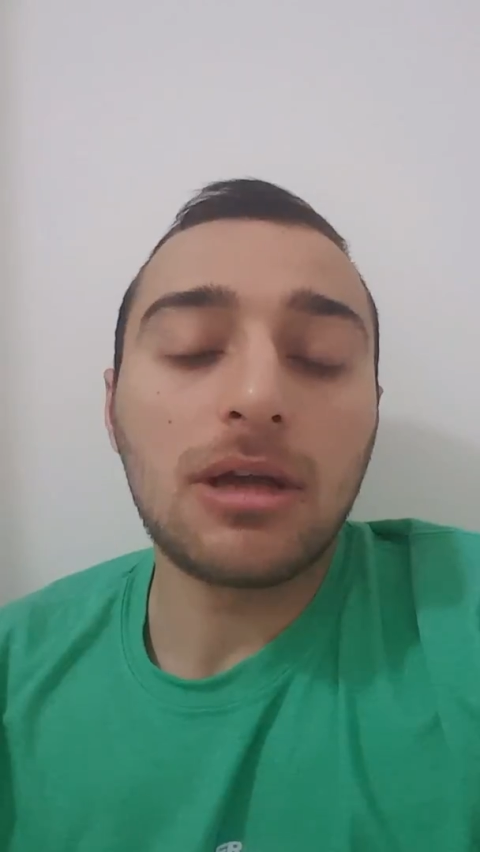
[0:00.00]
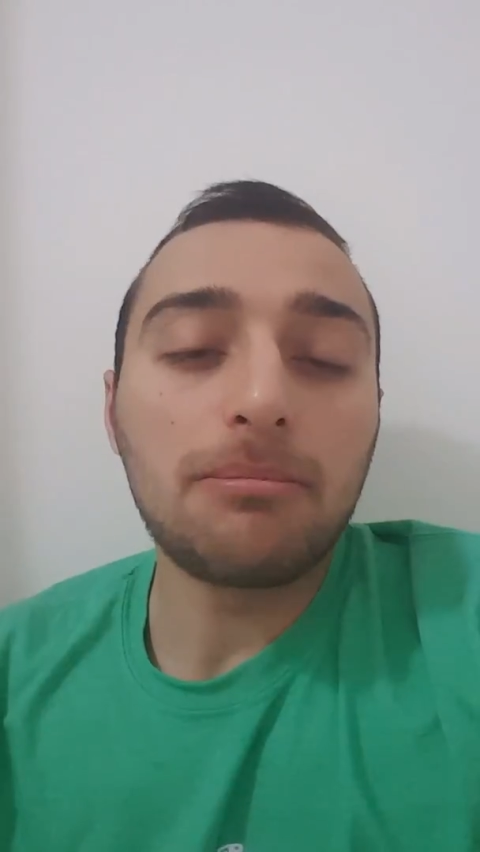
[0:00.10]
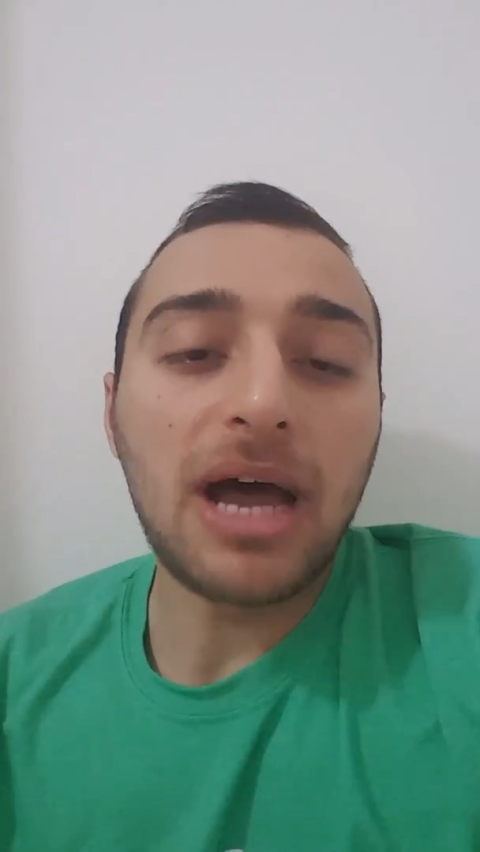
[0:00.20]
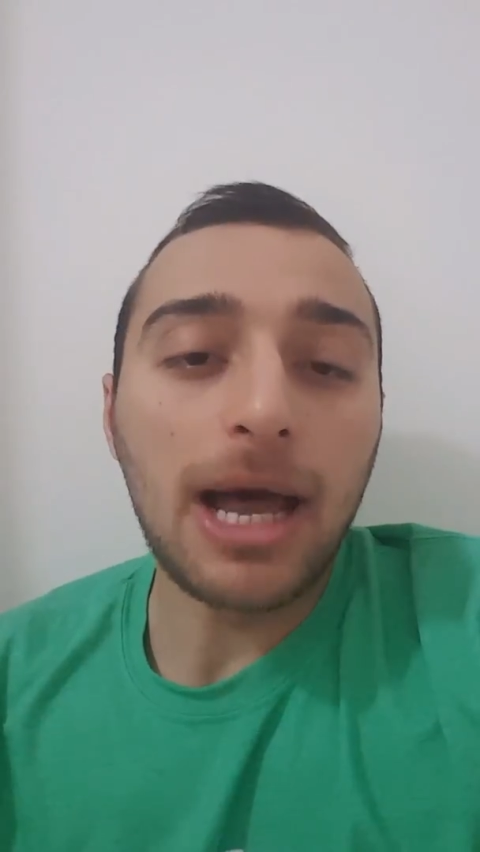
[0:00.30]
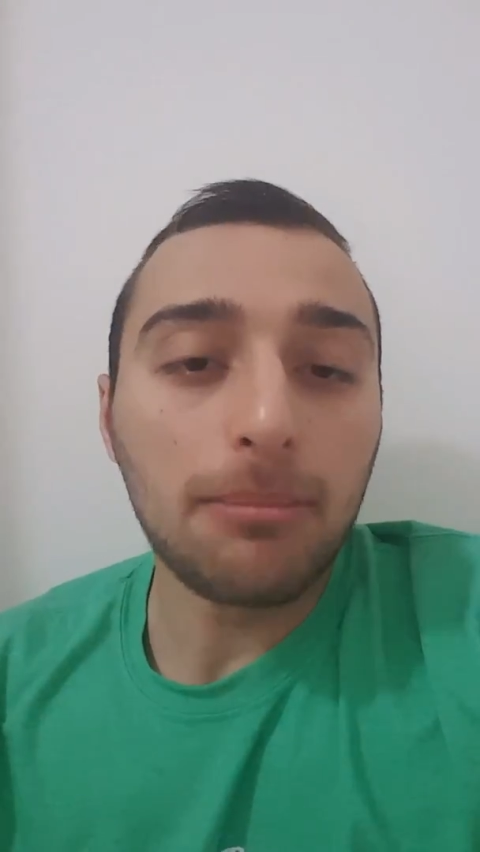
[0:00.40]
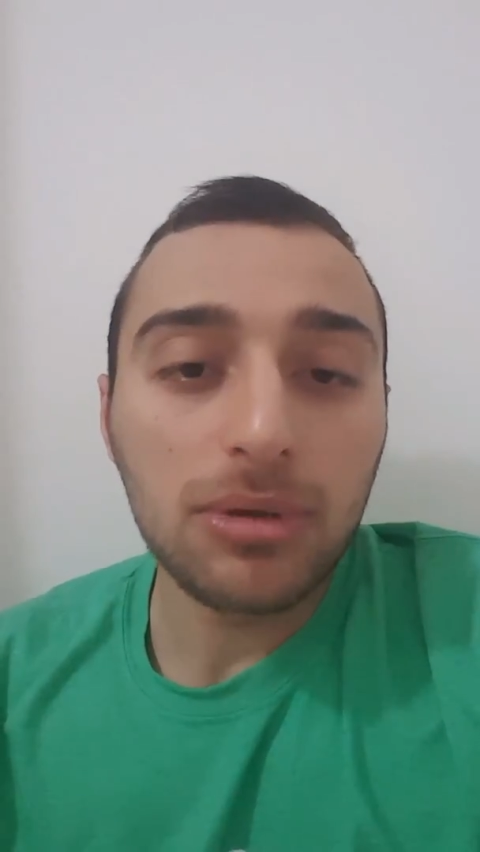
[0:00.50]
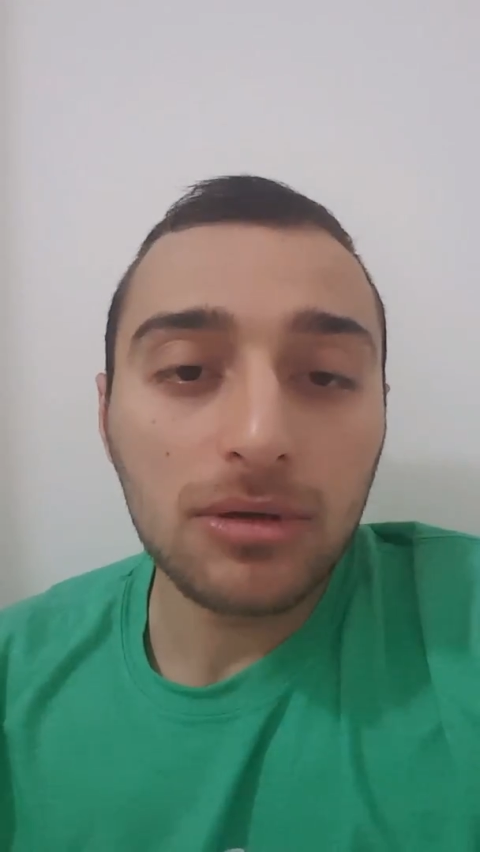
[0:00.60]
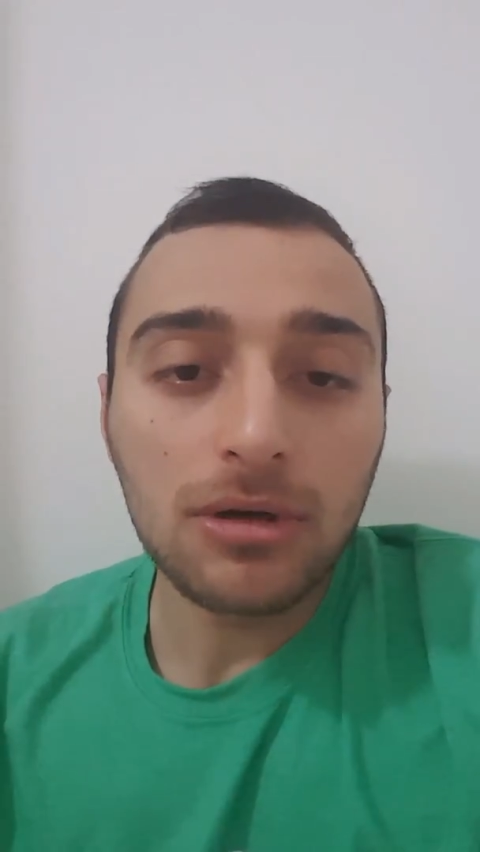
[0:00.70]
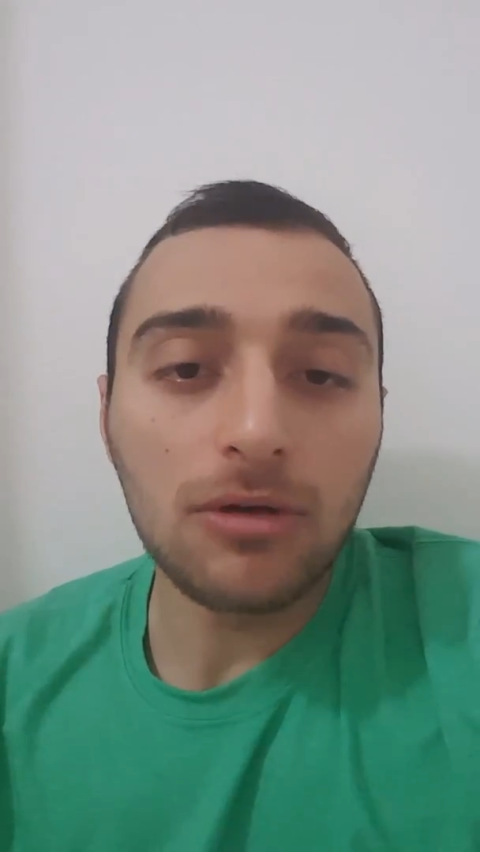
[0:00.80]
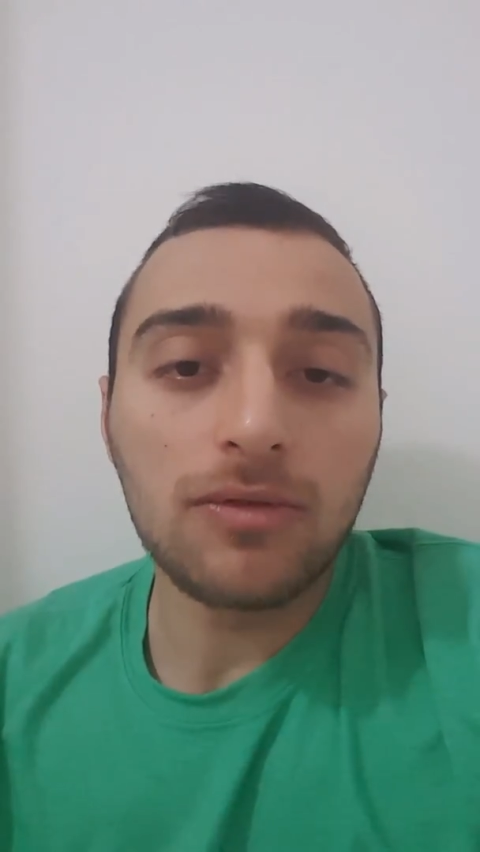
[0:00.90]
map
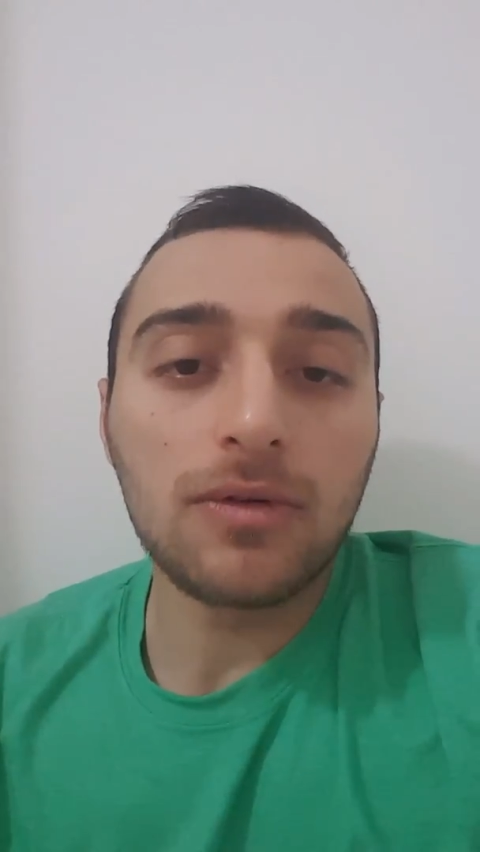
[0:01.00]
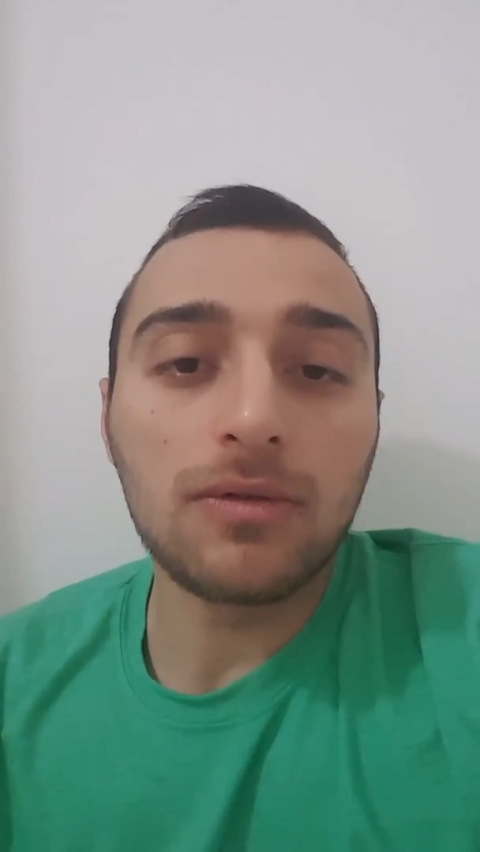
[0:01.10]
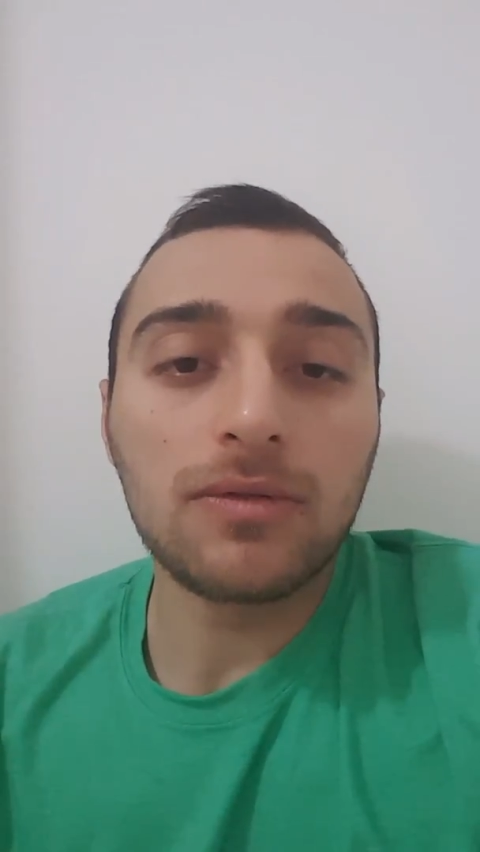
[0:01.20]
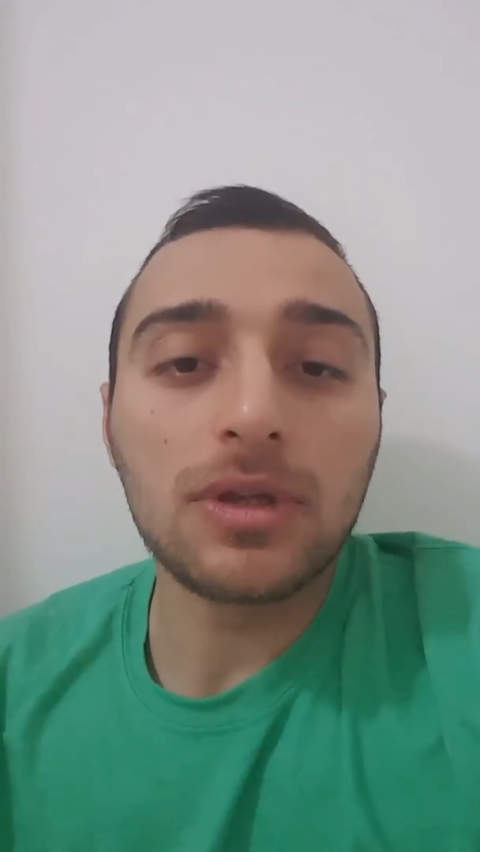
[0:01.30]
of